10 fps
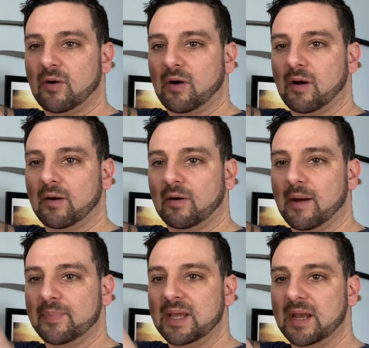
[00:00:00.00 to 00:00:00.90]
or
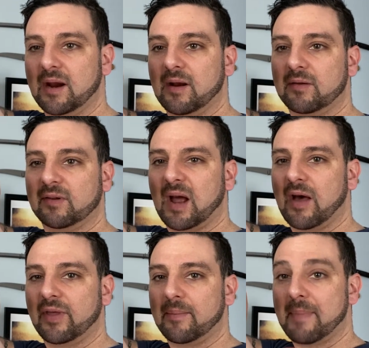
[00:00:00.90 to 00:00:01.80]
up here is
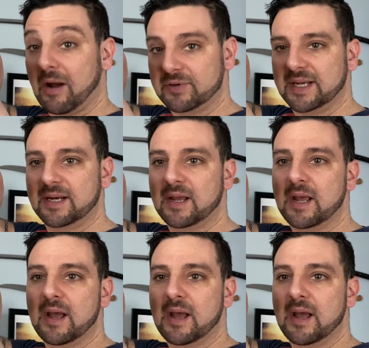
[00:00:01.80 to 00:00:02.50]
how they're mounted,